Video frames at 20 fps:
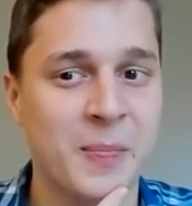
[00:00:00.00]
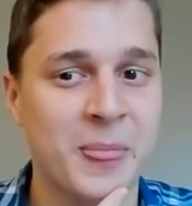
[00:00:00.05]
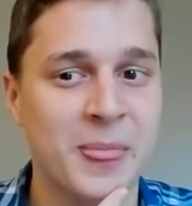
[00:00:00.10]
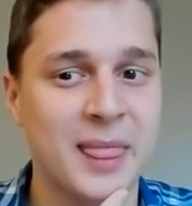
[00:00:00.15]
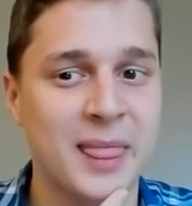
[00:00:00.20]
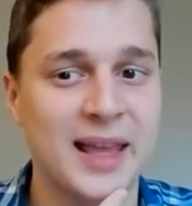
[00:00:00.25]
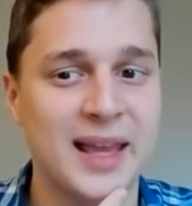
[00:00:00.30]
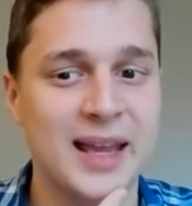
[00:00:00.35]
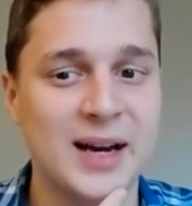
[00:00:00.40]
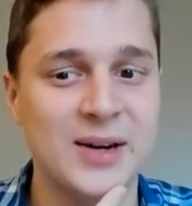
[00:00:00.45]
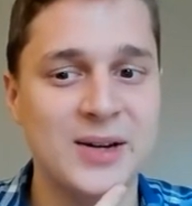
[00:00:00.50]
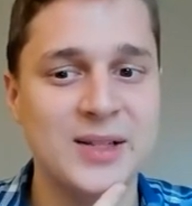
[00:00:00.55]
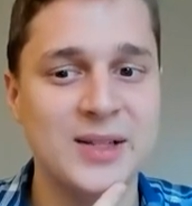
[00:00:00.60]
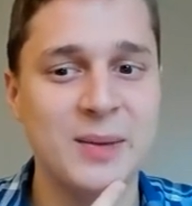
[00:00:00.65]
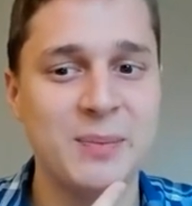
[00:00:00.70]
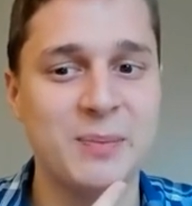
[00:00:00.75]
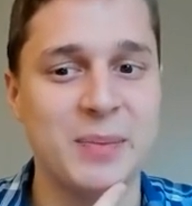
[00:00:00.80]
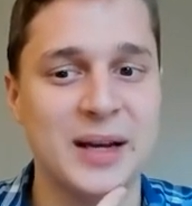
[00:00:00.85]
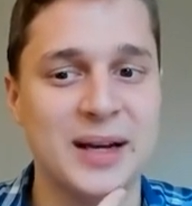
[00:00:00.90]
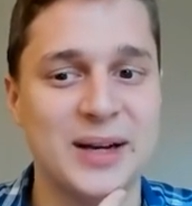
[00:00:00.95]
Here's a
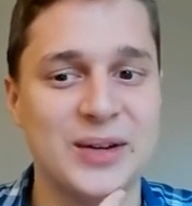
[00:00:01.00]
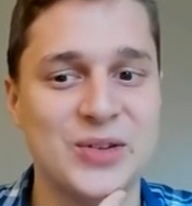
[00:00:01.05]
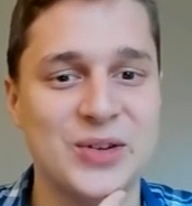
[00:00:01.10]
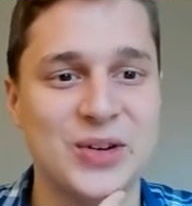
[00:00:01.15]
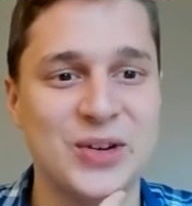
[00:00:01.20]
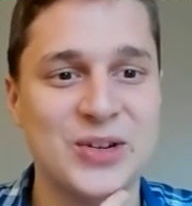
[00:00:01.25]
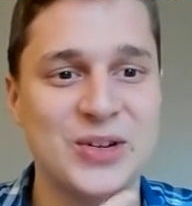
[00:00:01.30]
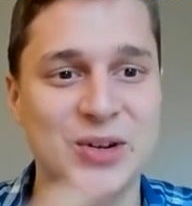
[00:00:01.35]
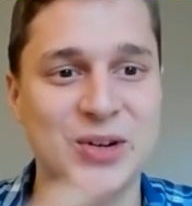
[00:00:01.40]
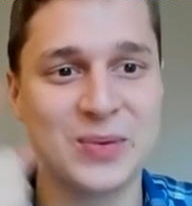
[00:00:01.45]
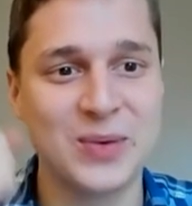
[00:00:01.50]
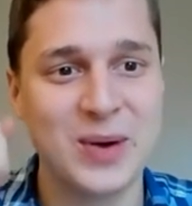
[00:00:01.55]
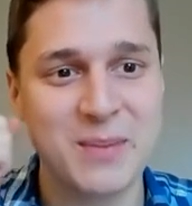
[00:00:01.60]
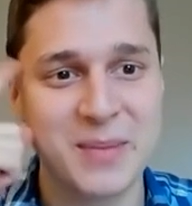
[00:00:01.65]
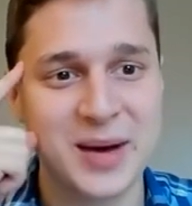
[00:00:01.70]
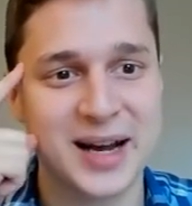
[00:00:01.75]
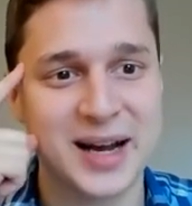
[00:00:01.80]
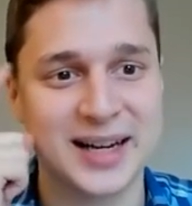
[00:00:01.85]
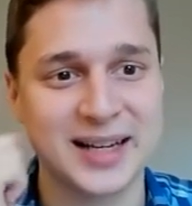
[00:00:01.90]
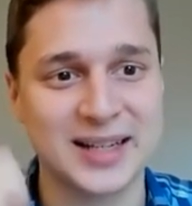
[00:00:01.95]
picture to
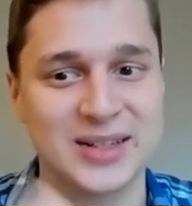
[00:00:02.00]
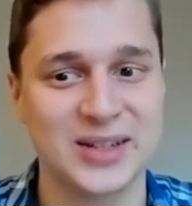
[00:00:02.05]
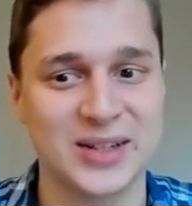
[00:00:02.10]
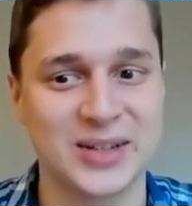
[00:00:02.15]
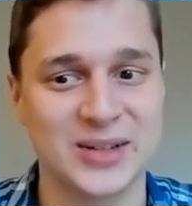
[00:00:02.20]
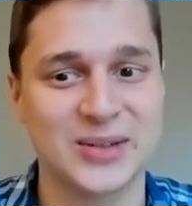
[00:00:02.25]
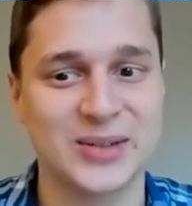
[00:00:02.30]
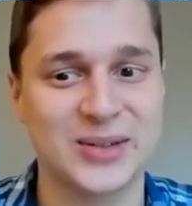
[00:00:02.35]
remind you.